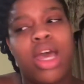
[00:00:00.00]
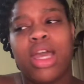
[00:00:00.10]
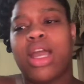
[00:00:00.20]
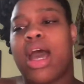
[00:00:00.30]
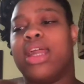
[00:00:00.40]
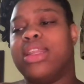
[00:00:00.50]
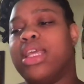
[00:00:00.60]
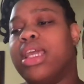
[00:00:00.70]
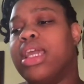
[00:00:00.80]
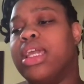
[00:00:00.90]
Kind of
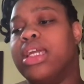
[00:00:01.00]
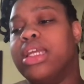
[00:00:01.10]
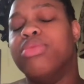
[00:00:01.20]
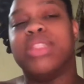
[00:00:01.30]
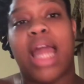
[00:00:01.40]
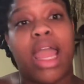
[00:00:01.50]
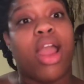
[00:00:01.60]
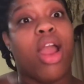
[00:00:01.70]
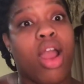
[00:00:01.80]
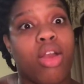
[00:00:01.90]
thing. And it was like
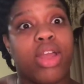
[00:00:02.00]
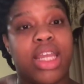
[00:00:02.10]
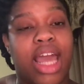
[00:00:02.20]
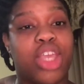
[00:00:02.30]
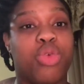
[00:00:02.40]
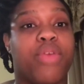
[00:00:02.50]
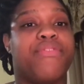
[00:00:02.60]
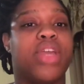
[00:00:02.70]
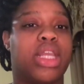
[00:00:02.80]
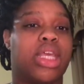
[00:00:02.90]
hurting. Like you could
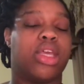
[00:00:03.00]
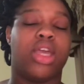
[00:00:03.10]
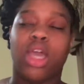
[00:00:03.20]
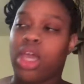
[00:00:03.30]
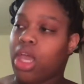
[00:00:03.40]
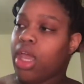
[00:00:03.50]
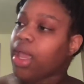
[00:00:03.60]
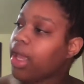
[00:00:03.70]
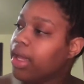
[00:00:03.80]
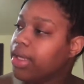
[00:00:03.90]
feel it.
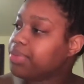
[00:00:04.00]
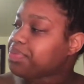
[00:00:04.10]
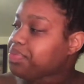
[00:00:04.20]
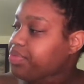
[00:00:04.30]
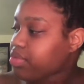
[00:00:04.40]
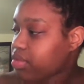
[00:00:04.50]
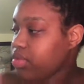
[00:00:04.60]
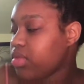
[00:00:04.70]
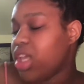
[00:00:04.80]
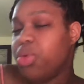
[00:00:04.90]
And
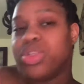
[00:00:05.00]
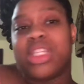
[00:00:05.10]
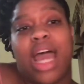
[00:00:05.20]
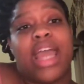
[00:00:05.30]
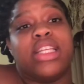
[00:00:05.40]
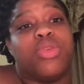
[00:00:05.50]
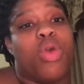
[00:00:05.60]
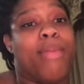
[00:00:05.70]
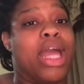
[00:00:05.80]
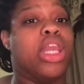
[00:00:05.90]
it was nights where
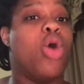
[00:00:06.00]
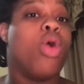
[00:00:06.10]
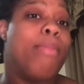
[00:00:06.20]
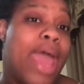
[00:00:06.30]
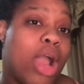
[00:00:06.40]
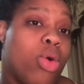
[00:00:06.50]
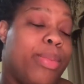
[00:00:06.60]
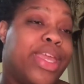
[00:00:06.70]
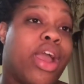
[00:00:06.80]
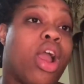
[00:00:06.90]
my lower back would
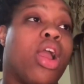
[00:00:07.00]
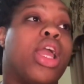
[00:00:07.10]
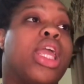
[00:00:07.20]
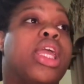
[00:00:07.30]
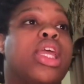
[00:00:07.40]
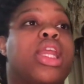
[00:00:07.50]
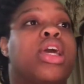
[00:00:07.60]
be hurting.